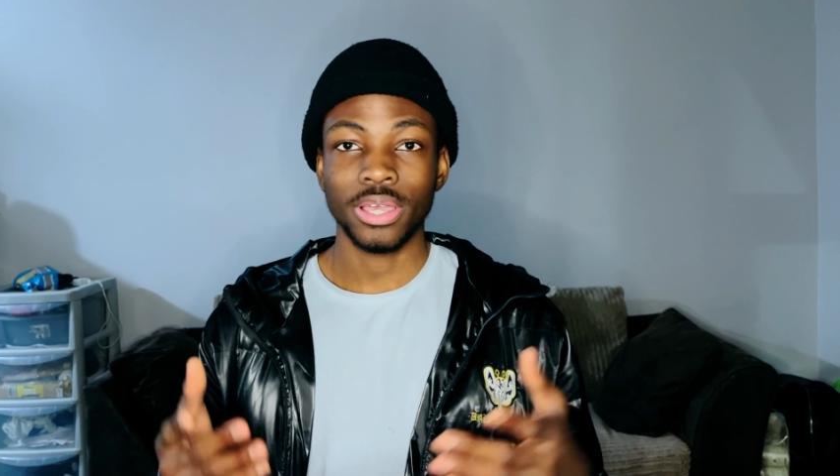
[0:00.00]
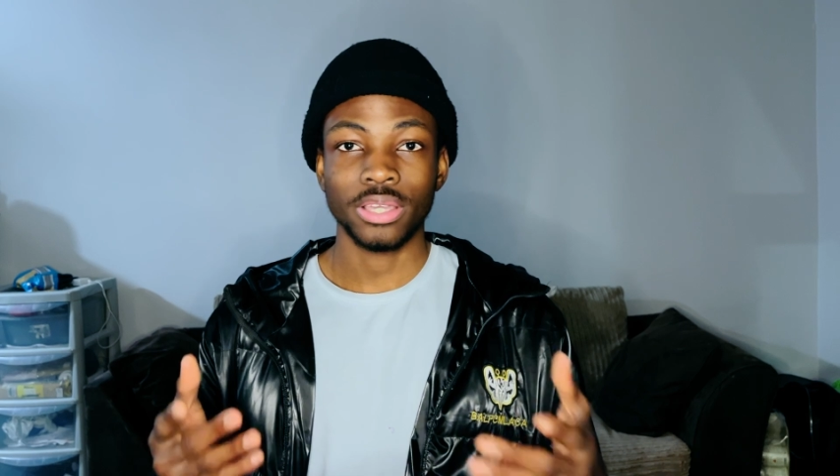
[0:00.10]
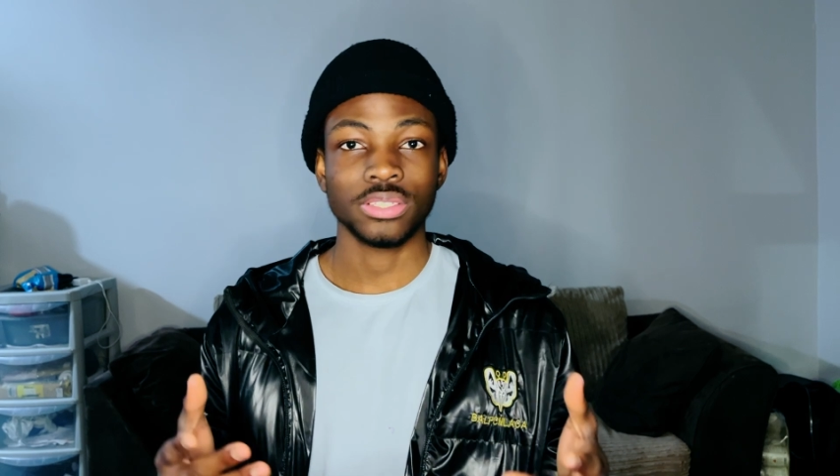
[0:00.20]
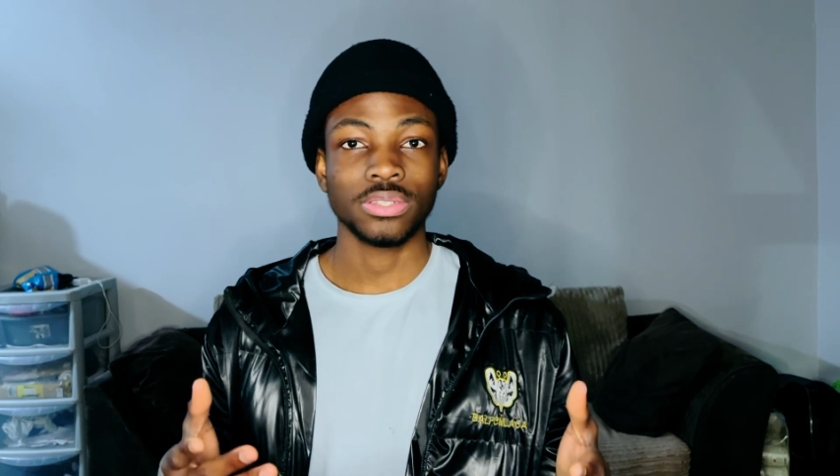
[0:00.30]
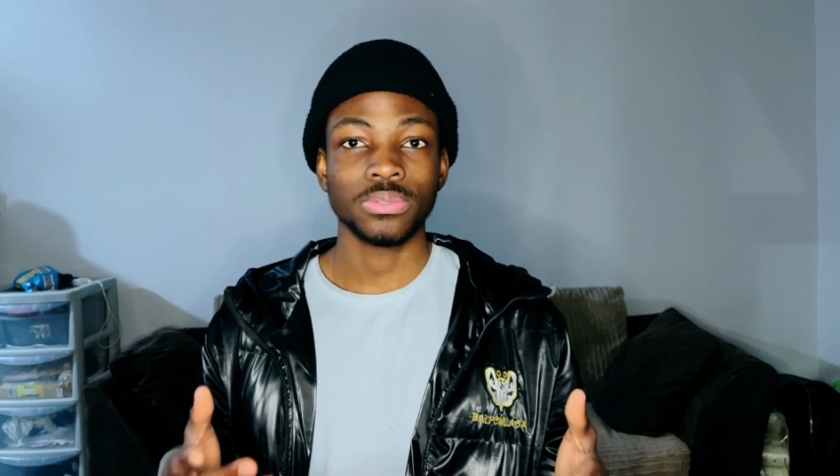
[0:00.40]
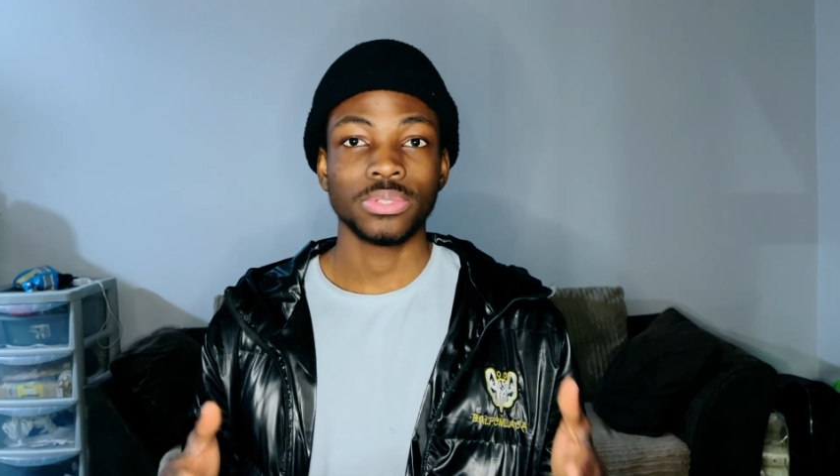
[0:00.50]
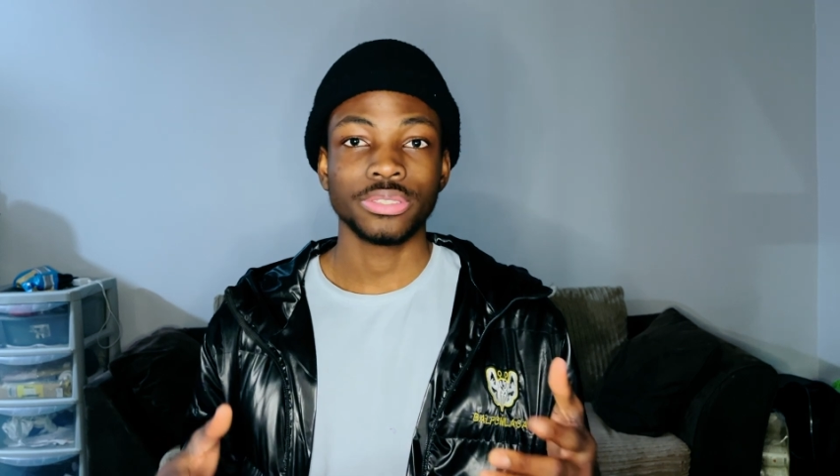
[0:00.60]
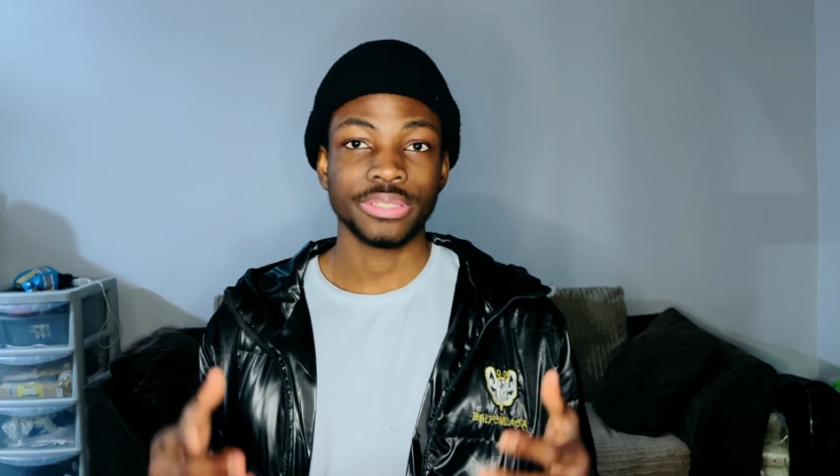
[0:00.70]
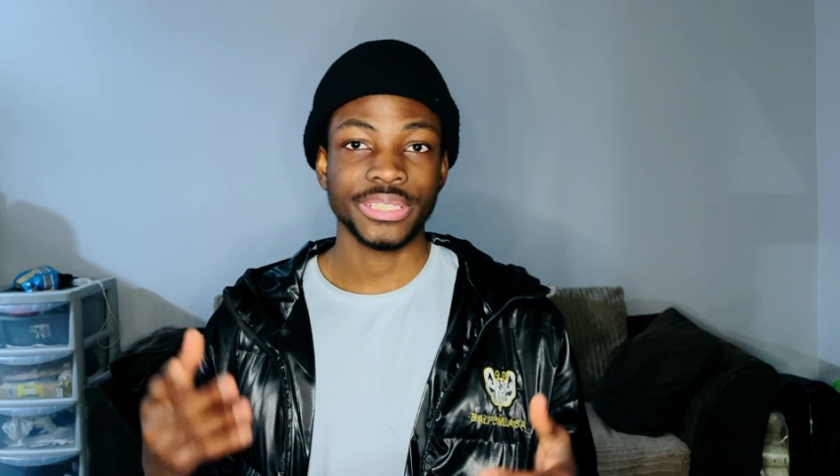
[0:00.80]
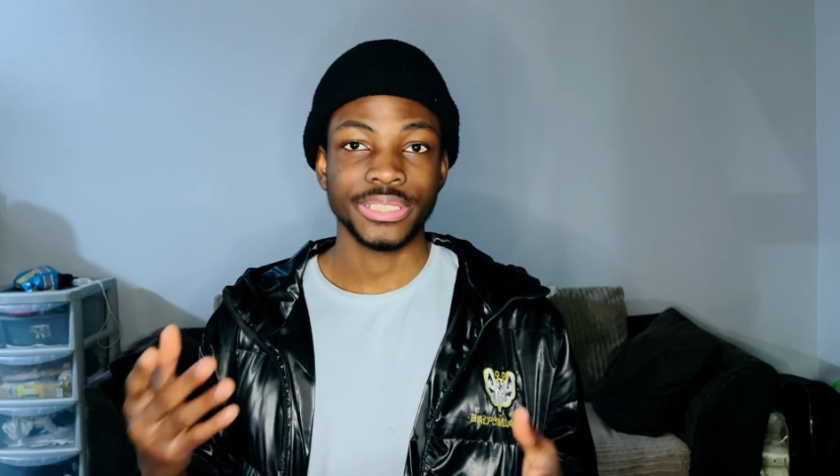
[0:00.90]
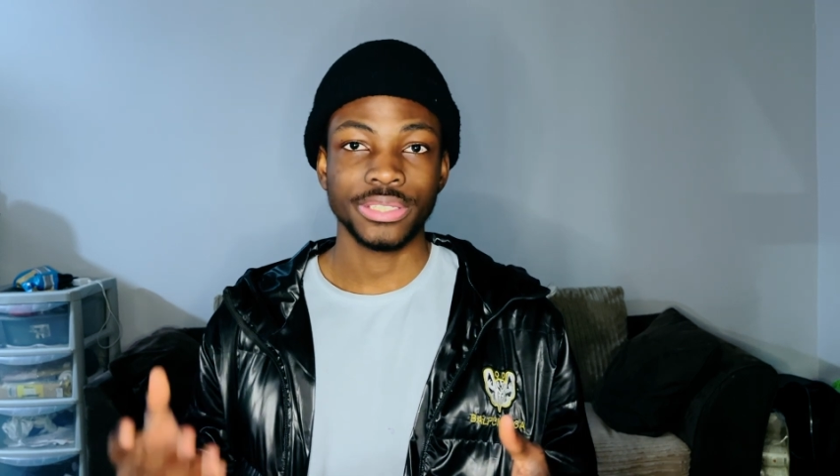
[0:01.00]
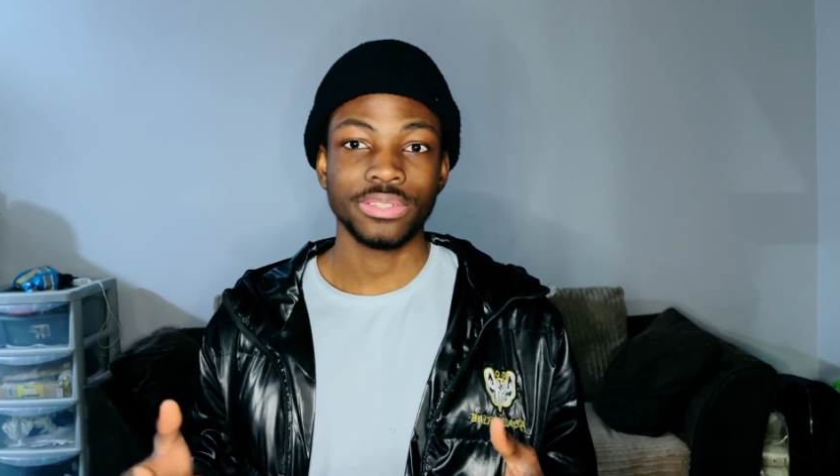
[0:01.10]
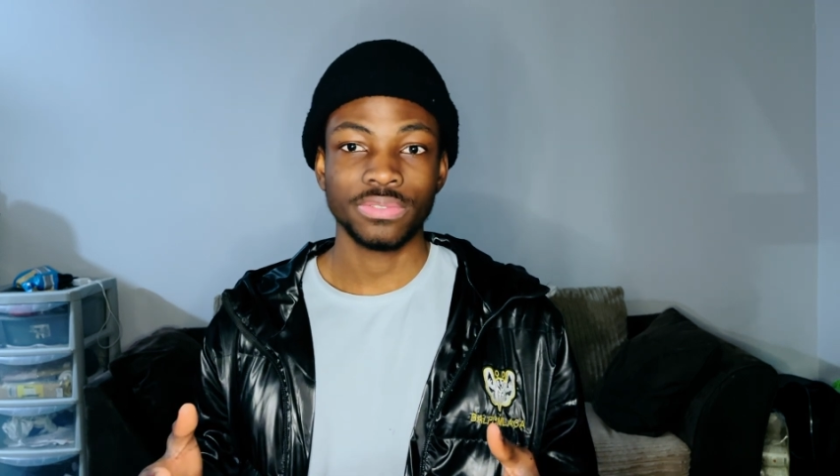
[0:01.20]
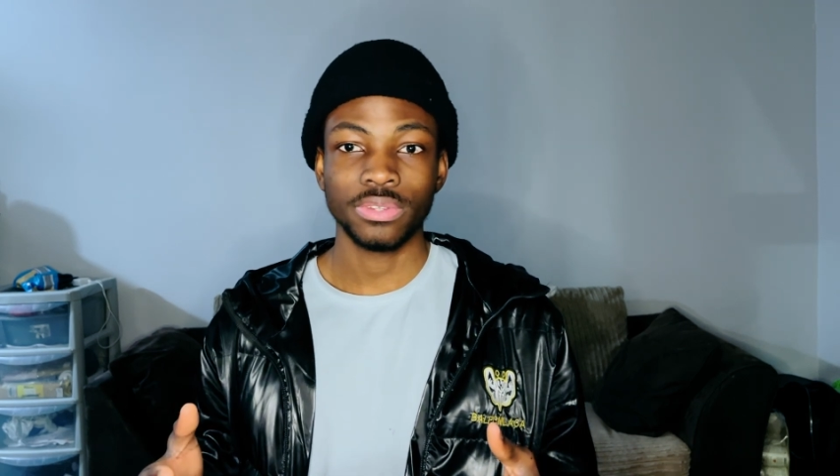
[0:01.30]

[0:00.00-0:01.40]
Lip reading: actually want to achieve,